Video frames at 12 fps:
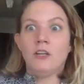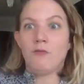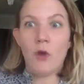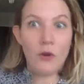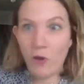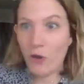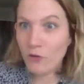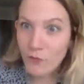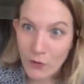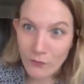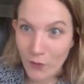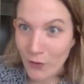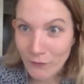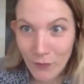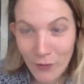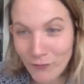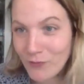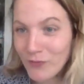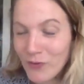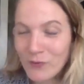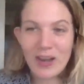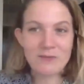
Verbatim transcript: food, food, food, food, food, food, food, right?